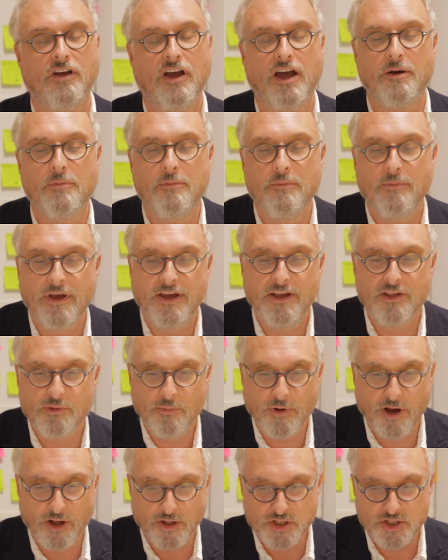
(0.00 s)
is
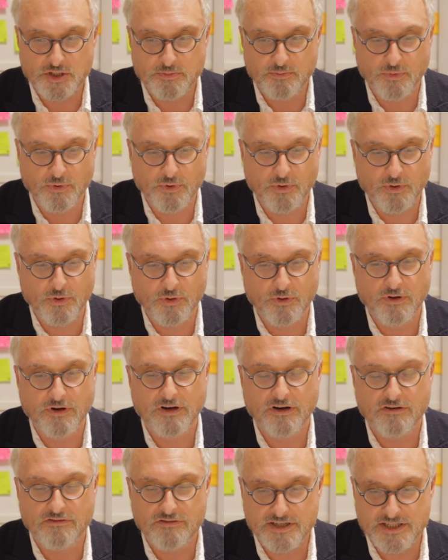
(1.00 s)
much more
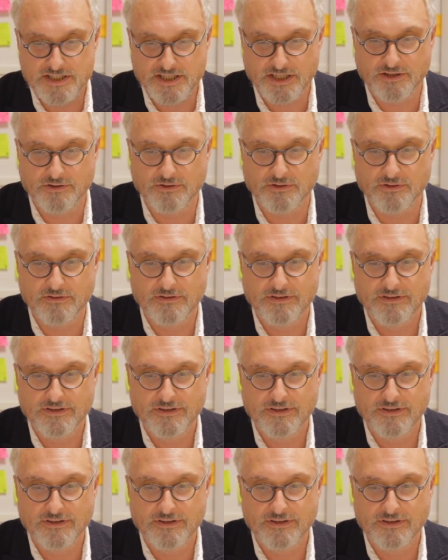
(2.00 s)
critical